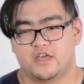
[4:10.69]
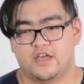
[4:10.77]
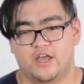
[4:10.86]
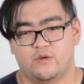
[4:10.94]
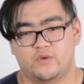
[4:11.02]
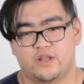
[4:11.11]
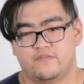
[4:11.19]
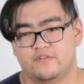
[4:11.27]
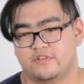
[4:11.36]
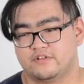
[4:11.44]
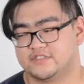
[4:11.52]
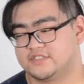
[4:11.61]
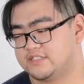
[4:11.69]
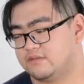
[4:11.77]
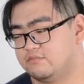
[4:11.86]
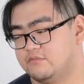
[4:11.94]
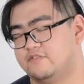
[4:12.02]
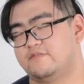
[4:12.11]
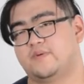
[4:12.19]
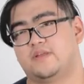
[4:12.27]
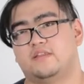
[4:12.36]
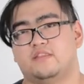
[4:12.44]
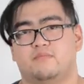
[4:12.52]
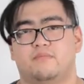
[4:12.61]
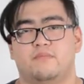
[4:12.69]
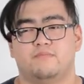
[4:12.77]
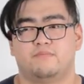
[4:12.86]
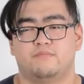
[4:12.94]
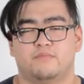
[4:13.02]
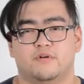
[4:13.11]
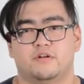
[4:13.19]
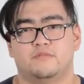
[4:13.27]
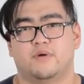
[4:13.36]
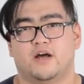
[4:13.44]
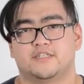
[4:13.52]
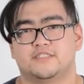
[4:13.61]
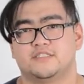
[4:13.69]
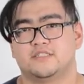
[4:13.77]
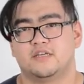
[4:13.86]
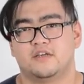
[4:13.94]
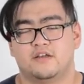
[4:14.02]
And whenever there's some movement in the bird box,